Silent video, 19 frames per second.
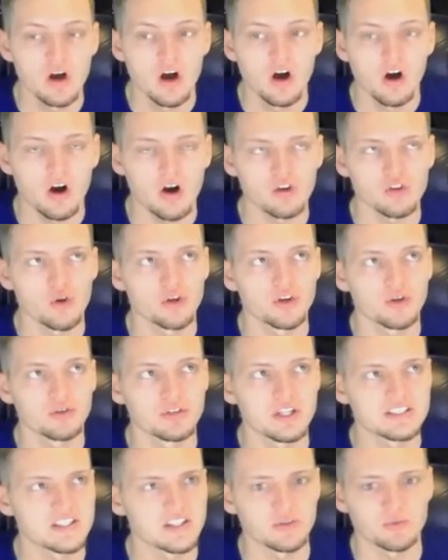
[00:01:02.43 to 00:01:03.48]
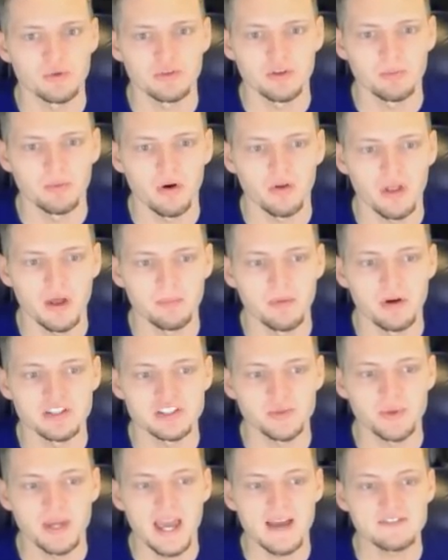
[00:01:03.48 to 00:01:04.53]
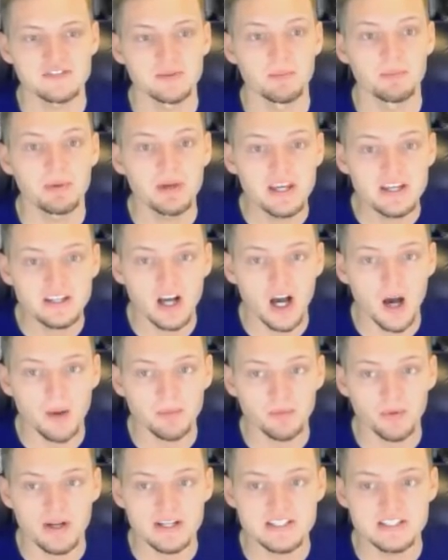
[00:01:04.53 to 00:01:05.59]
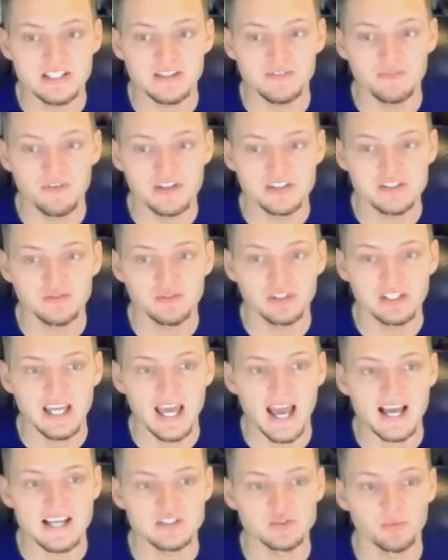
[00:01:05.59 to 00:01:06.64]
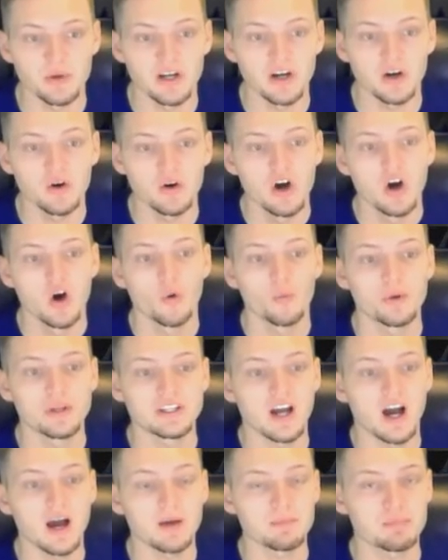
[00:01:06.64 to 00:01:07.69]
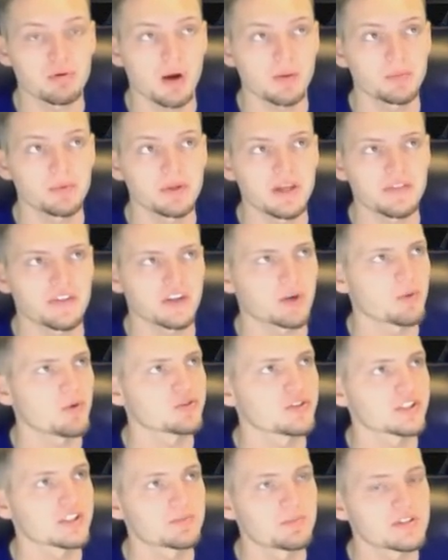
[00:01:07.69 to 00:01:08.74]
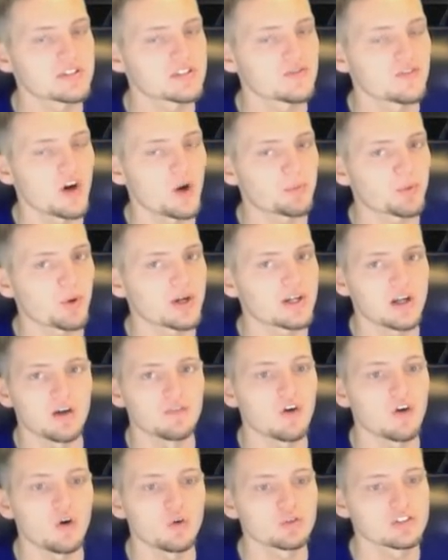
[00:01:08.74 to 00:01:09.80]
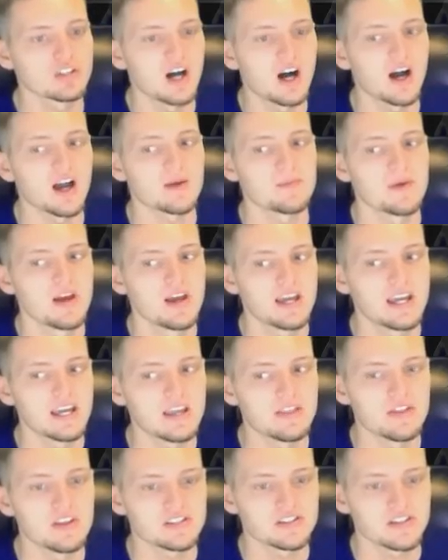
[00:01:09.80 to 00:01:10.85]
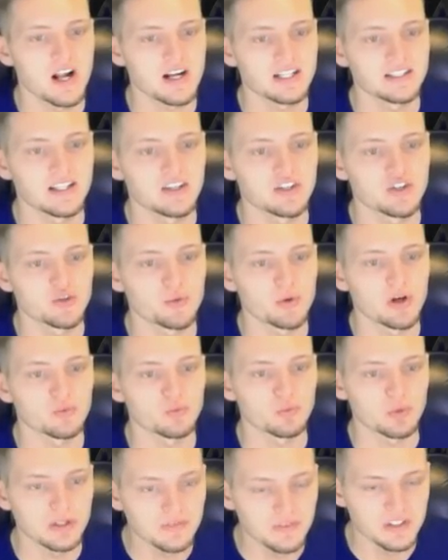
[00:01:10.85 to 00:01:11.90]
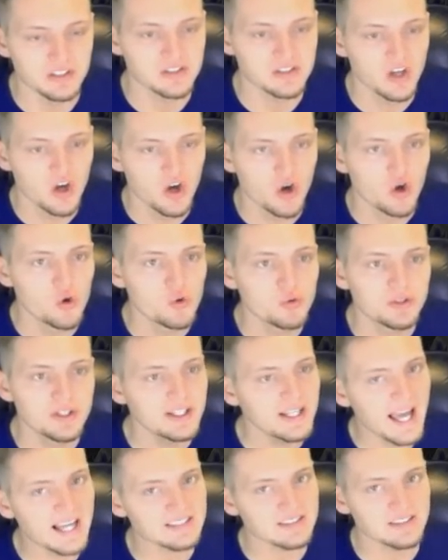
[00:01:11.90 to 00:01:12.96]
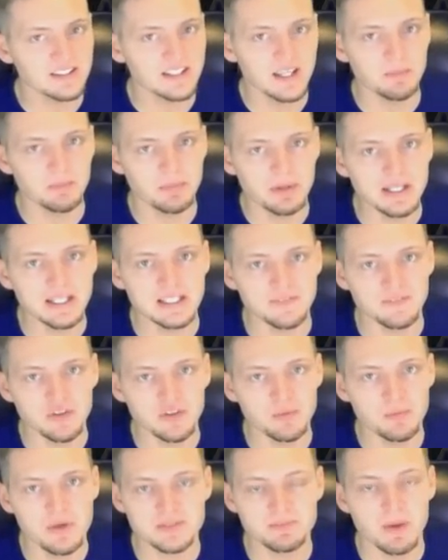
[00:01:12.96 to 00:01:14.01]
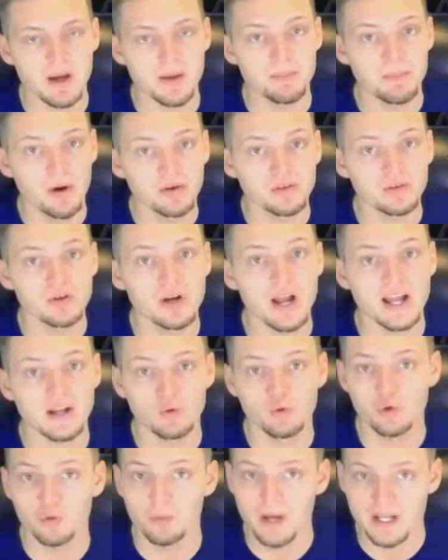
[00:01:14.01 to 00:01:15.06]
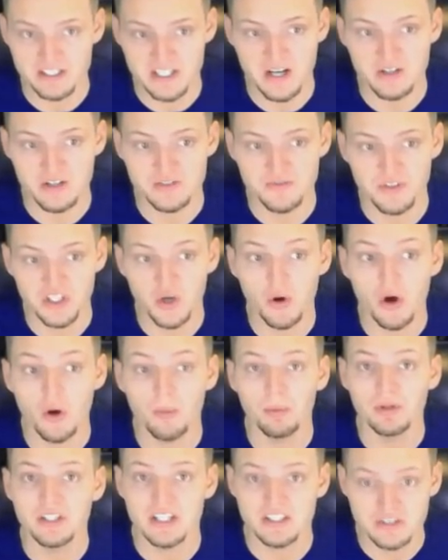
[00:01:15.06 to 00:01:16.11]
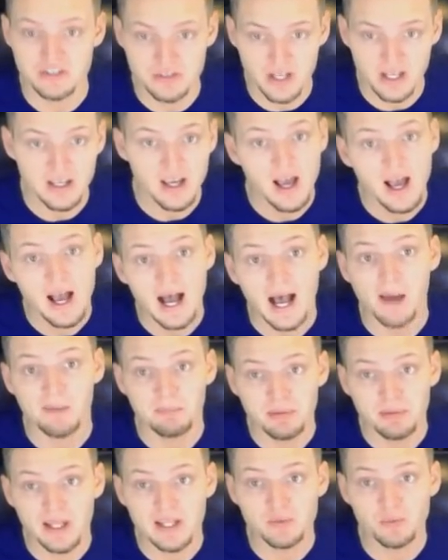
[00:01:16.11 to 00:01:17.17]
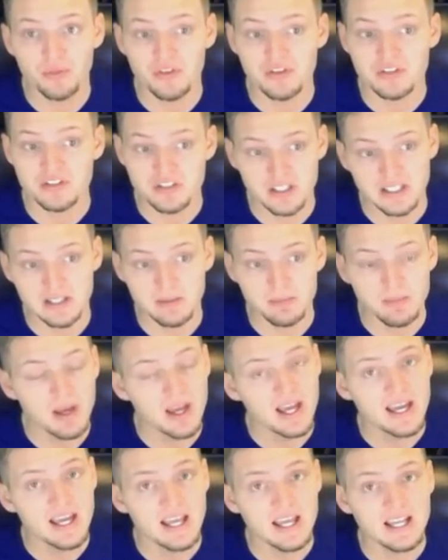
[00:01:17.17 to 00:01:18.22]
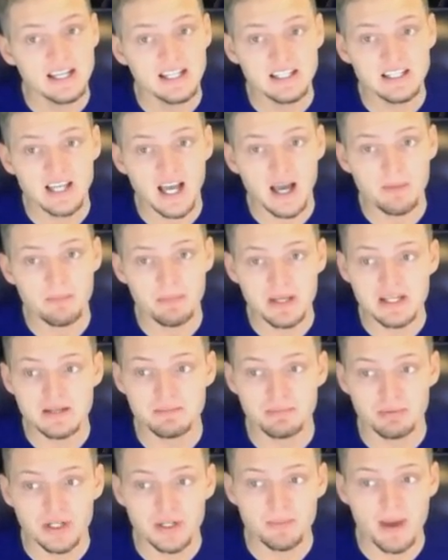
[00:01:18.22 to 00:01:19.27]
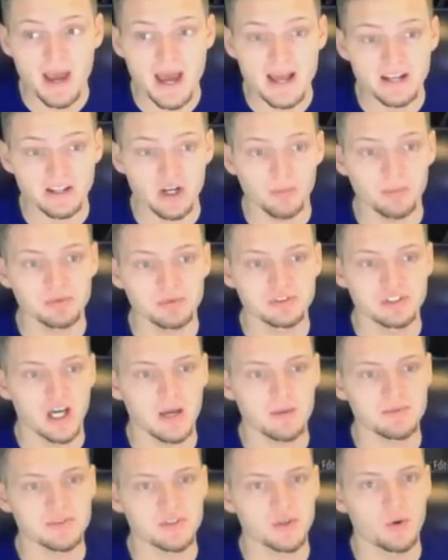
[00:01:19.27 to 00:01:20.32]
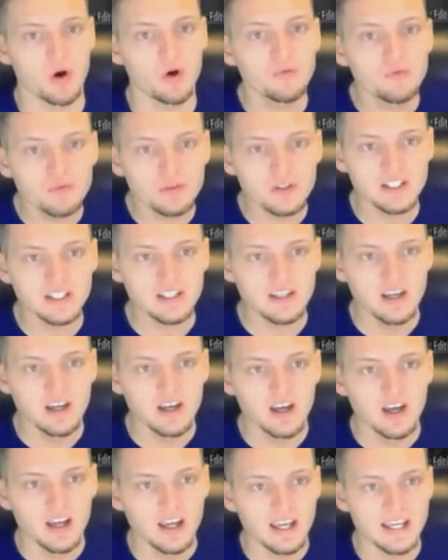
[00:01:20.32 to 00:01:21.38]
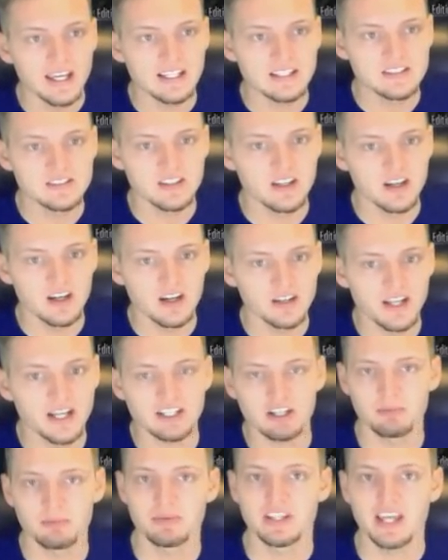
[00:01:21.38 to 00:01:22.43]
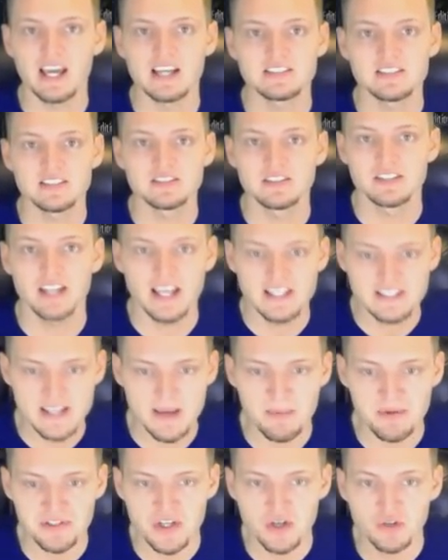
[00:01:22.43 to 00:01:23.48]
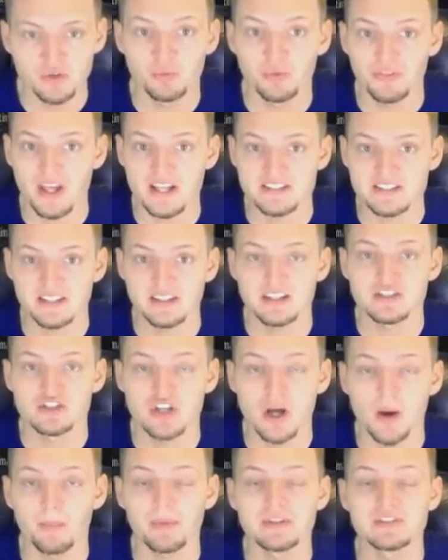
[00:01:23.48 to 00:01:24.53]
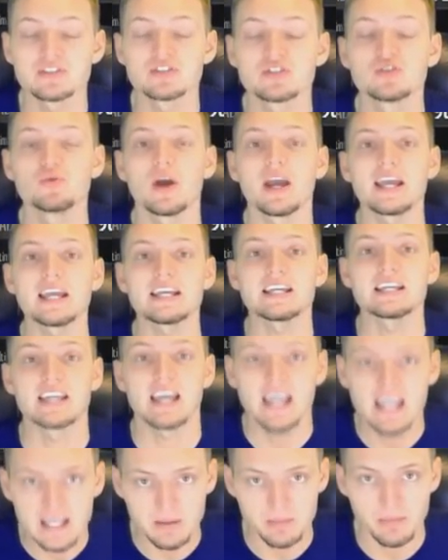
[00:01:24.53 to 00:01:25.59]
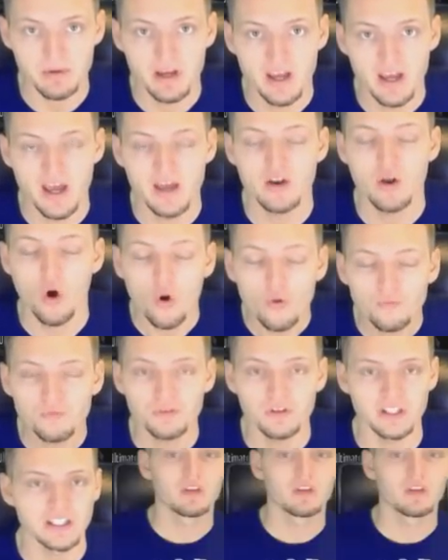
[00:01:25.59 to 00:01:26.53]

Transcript: although I don't necessarily run the ball that much. And we have some big upgrades defensively as well. We got probably, I think, our most expensive upgrade of all time in this 99 Darrelle Revis who did actually get beat. If you missed my punter at quarterback challenge video uploaded yesterday, I played with this team and he got beat pretty bad a couple times. So hopefully it's uh, not going to be the case in today's episode. And with that said, let's jump into a game and hopefully